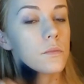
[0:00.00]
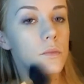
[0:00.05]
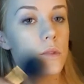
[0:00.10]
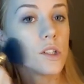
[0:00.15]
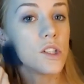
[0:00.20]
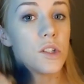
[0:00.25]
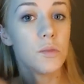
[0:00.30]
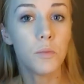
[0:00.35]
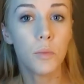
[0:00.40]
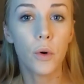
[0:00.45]

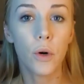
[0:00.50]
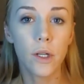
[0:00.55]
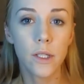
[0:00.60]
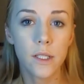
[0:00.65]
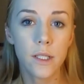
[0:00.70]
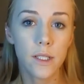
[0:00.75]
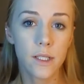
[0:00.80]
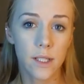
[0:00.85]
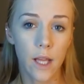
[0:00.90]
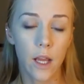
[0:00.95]
It's important
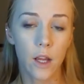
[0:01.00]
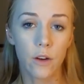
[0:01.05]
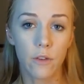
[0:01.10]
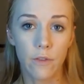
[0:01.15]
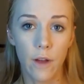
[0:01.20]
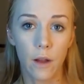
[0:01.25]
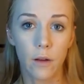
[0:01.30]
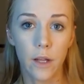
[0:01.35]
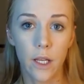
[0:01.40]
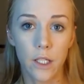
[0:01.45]
to set your
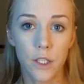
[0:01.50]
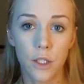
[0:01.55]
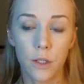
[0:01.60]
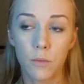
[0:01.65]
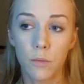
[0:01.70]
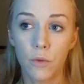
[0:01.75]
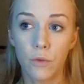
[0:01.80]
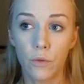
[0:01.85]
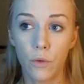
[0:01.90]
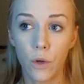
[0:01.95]
foundation
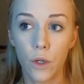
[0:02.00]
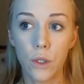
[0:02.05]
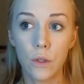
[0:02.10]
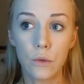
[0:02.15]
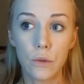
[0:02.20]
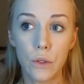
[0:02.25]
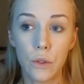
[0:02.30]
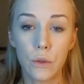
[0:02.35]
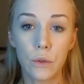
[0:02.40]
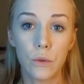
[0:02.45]
before you
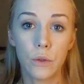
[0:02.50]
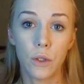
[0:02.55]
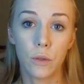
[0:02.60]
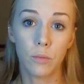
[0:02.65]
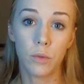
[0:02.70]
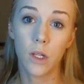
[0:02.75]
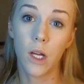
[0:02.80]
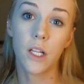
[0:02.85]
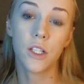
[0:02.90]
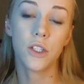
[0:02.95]
do your
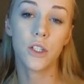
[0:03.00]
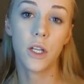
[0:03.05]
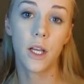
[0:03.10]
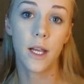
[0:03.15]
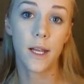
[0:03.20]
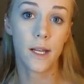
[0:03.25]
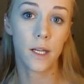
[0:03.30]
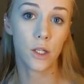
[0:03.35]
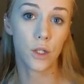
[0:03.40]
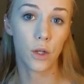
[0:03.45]
blush
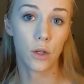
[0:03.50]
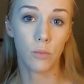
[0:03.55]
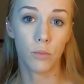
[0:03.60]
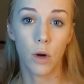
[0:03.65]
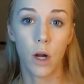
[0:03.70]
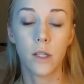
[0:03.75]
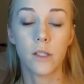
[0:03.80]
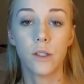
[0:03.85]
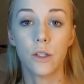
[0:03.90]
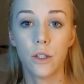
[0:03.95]
and your
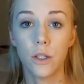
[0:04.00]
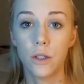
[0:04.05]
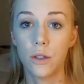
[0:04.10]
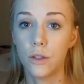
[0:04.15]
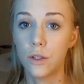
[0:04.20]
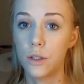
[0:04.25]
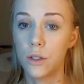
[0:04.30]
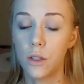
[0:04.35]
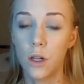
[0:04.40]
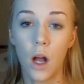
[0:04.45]

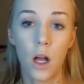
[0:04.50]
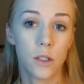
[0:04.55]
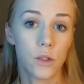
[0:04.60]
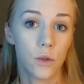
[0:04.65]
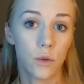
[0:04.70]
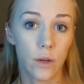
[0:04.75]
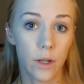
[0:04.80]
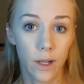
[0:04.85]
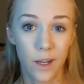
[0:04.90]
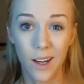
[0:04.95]
bronzers and
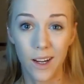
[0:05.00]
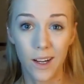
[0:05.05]
contouring and